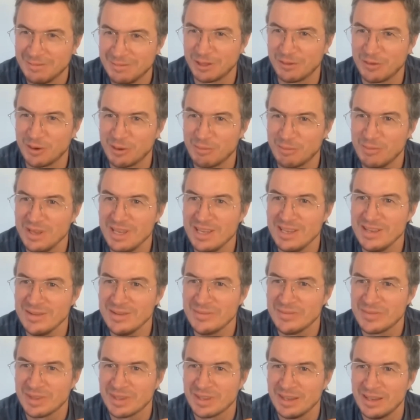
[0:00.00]
But for
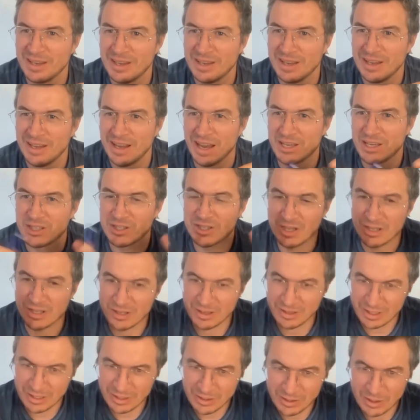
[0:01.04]
me, I
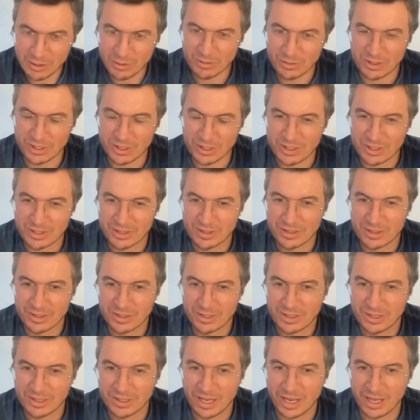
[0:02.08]
suddenly noticed
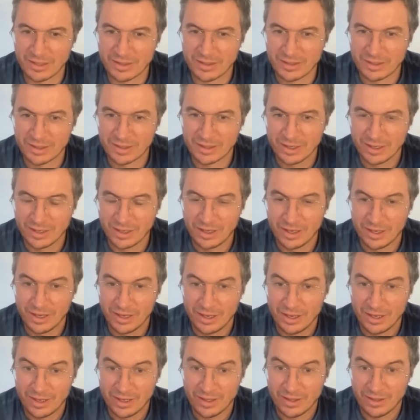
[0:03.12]
that
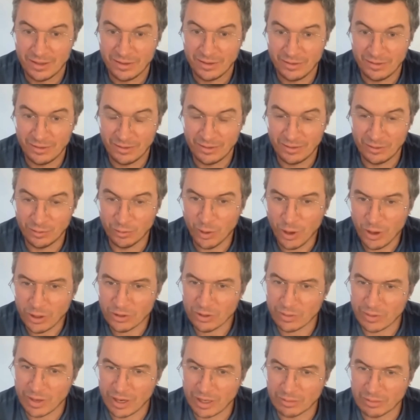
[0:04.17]
the
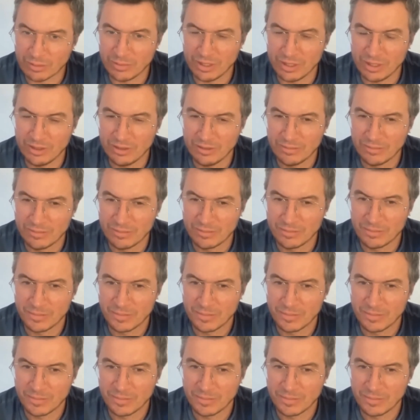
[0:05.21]
world around me